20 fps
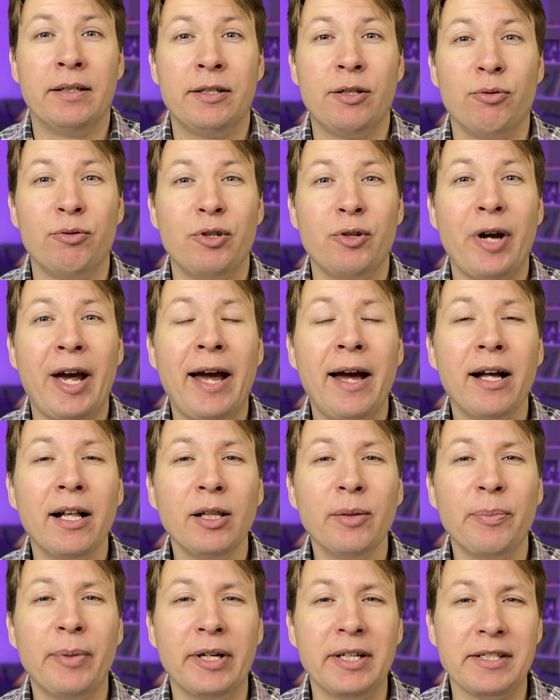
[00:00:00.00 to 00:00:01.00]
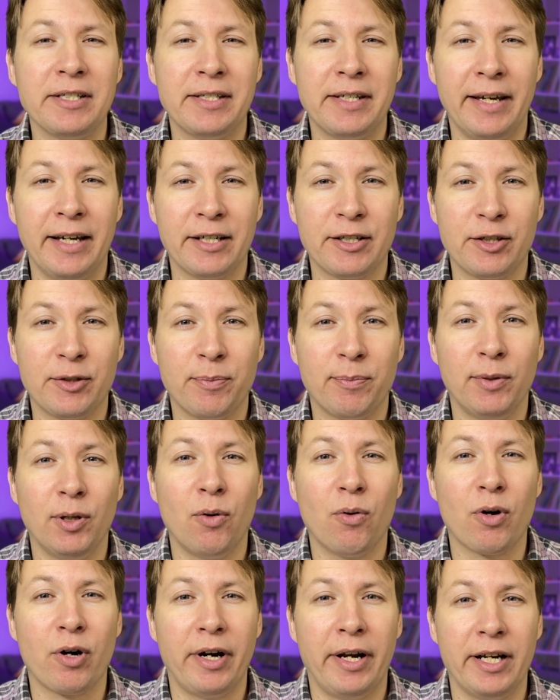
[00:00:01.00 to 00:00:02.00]
So to help us
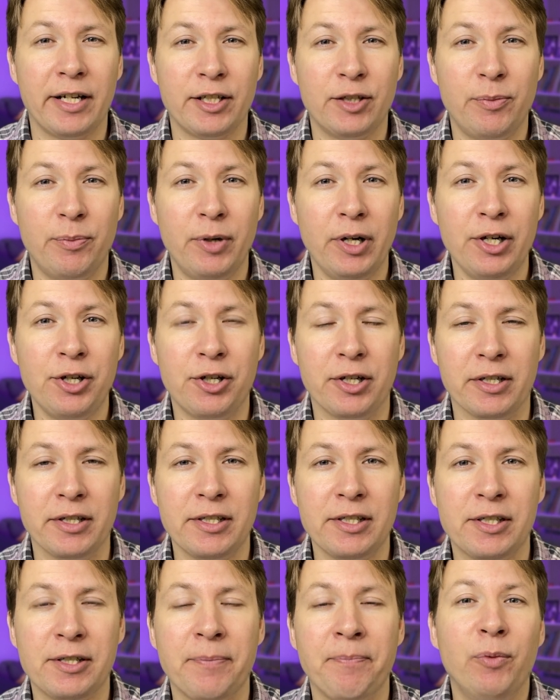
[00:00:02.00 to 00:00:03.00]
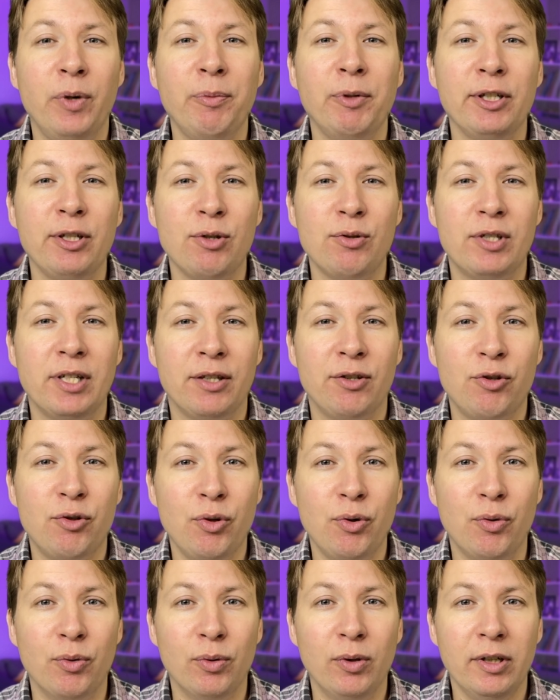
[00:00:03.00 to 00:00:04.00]
explore expressions, we will use a
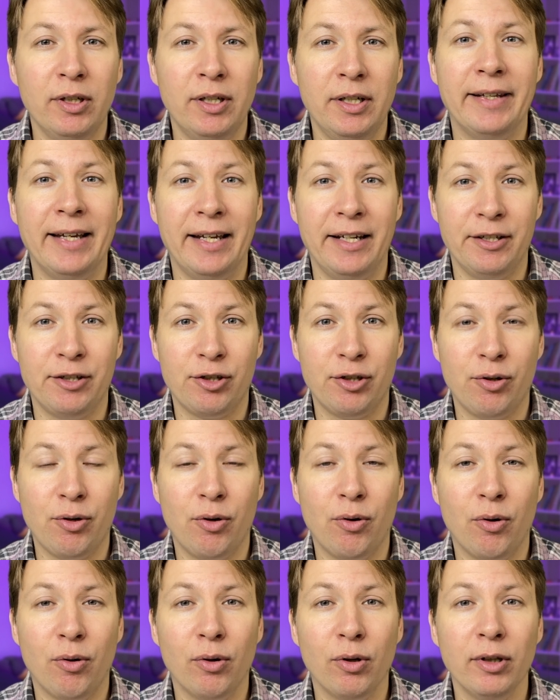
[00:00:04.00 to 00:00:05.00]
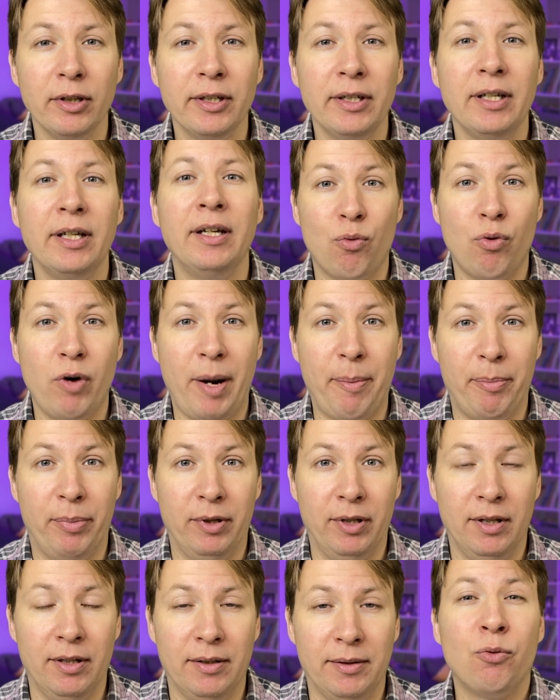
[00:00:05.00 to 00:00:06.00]
tool that is called
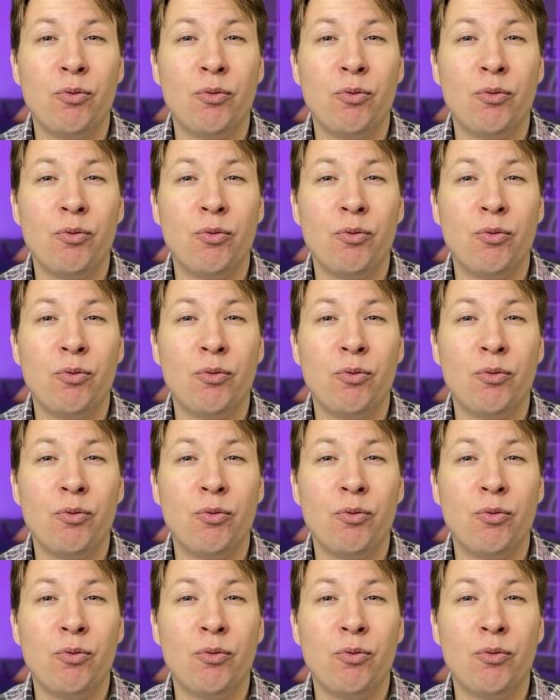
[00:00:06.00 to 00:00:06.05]
REPL.